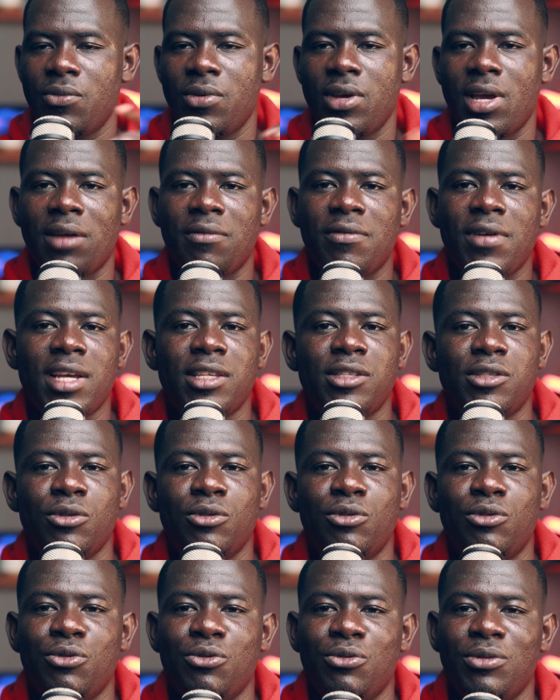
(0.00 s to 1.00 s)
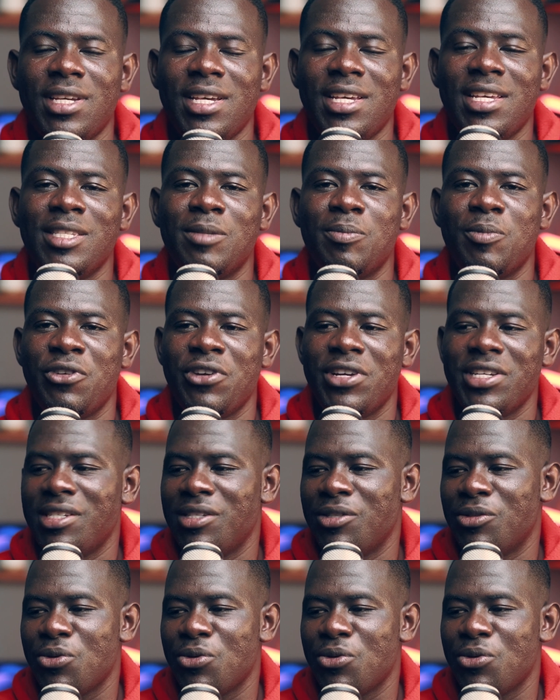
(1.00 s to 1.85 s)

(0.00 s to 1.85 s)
we advise you to take inspiration.